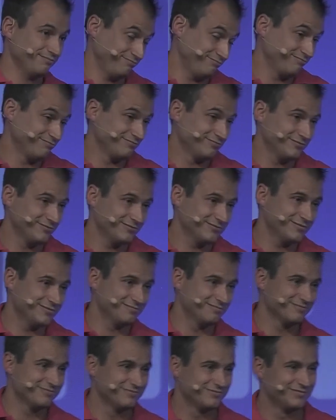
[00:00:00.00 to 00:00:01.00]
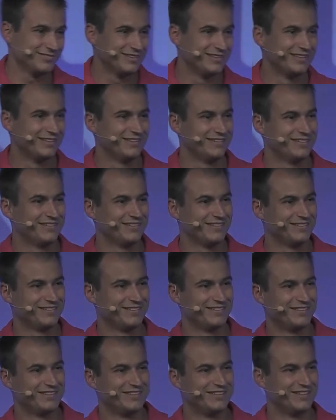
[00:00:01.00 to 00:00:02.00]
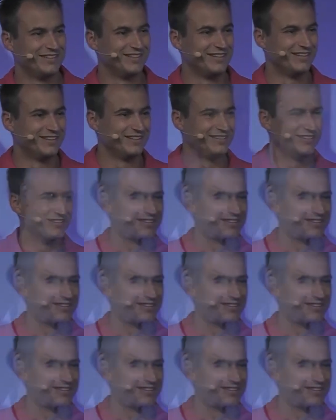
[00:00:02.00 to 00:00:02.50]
Okay, well, you do have some stiff competition,